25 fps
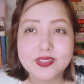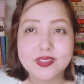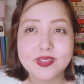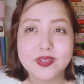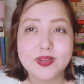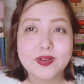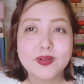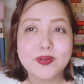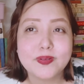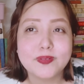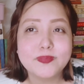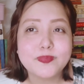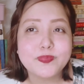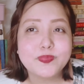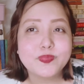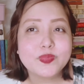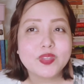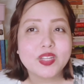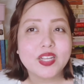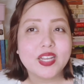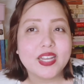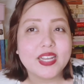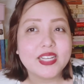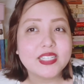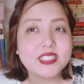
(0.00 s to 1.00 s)
So
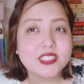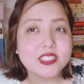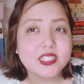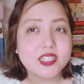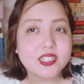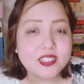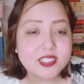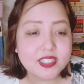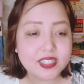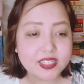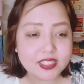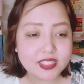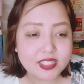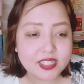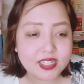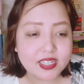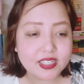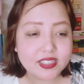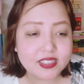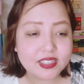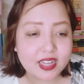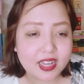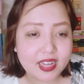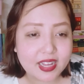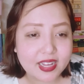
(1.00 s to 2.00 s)
it's a
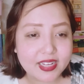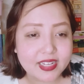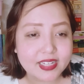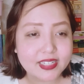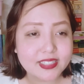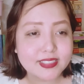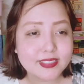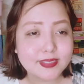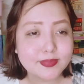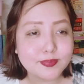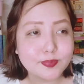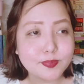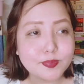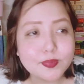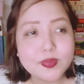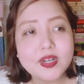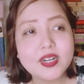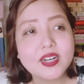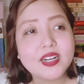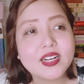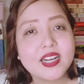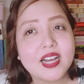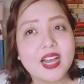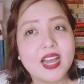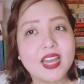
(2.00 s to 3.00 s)
really nice
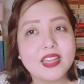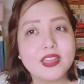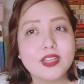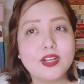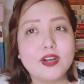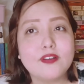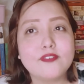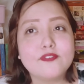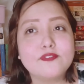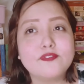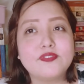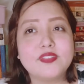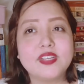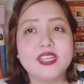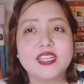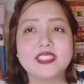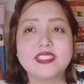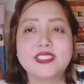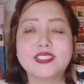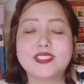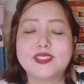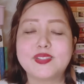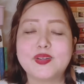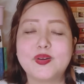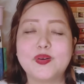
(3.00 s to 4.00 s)
book. I loved
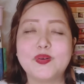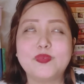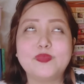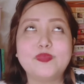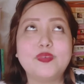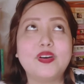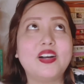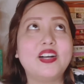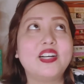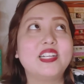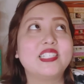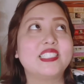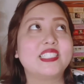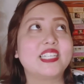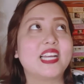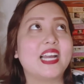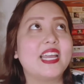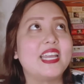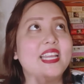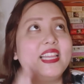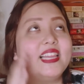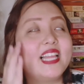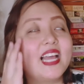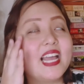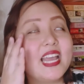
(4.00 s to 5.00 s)
it so much.
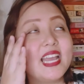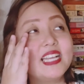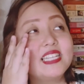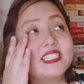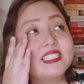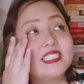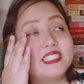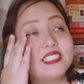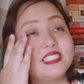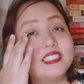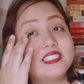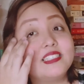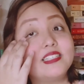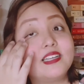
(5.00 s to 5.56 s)
I like